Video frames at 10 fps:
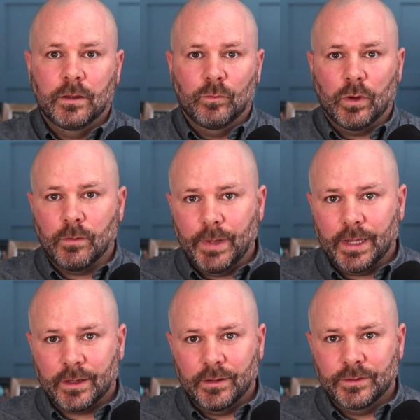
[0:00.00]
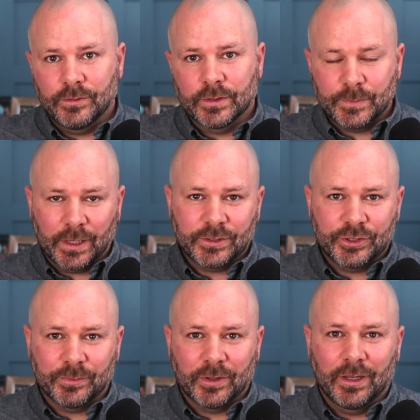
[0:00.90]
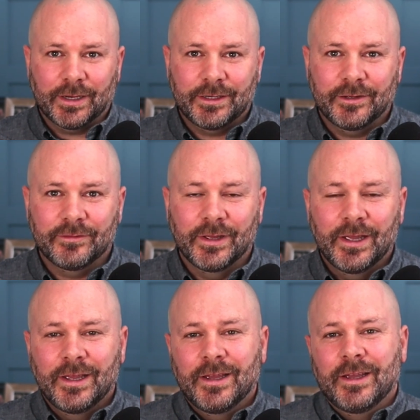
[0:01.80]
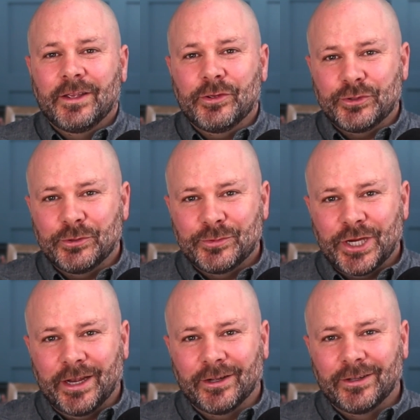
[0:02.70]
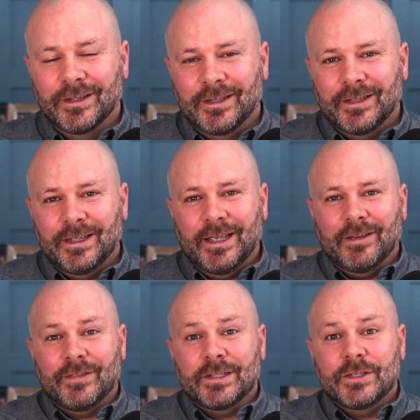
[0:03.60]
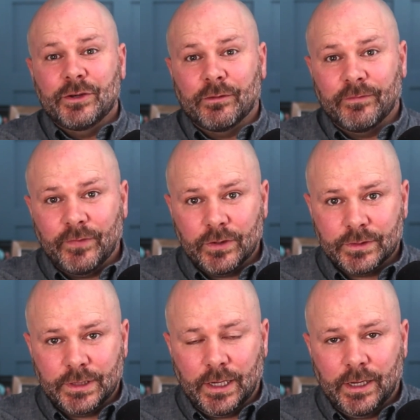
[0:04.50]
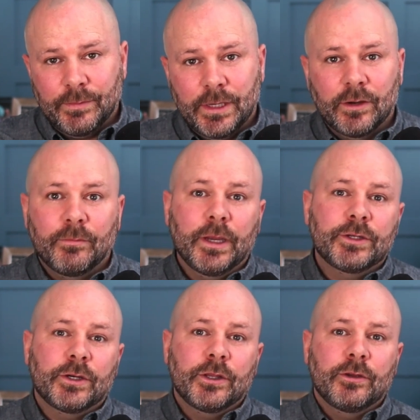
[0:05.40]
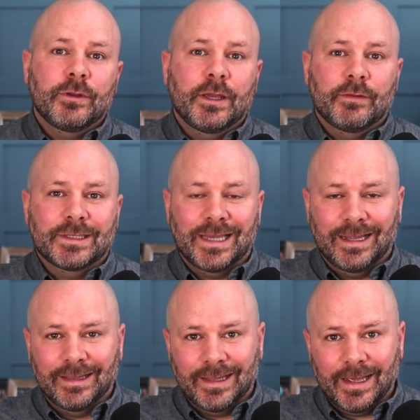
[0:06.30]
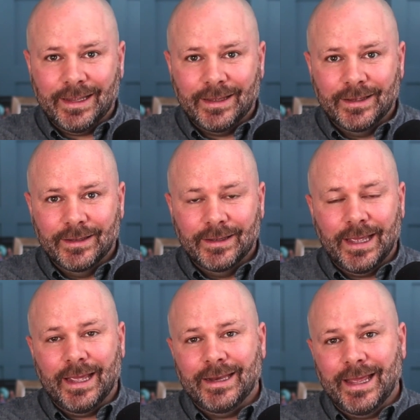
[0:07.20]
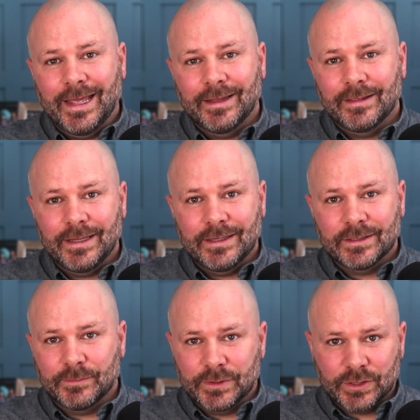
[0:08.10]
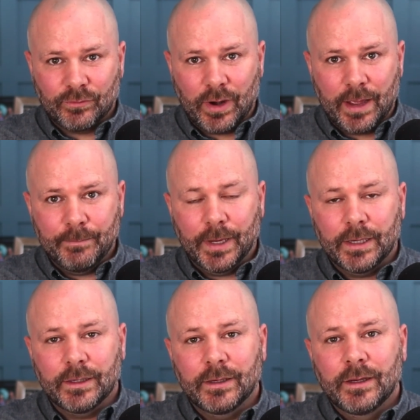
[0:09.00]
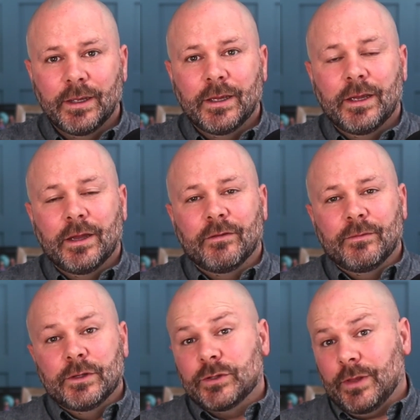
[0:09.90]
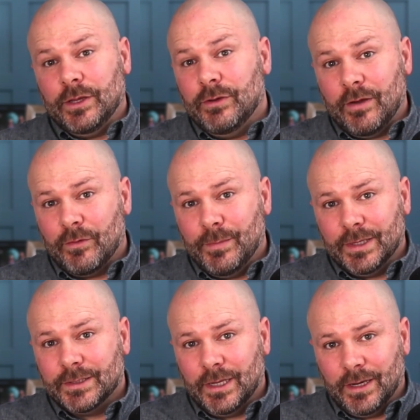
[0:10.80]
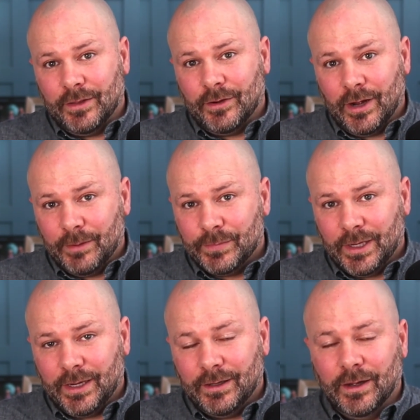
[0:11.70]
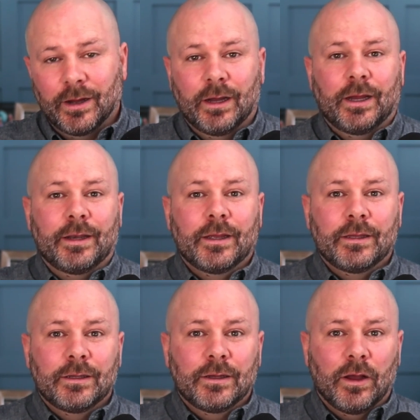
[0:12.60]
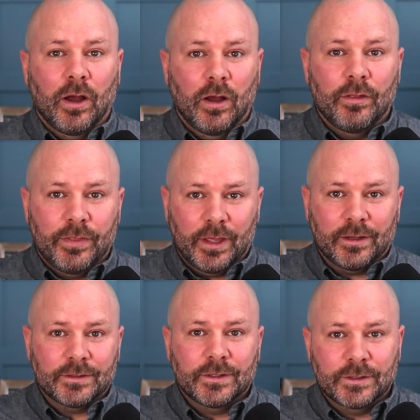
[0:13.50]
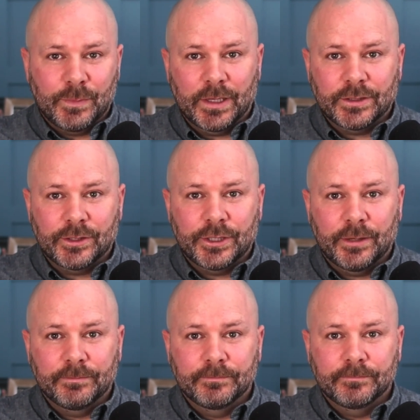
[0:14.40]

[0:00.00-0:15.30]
Welcome back to the Sponsorship Collective YouTube channel. If this is your first time here, make sure you give us a like and hit the subscribe button so that you never miss another update on all things sponsorship.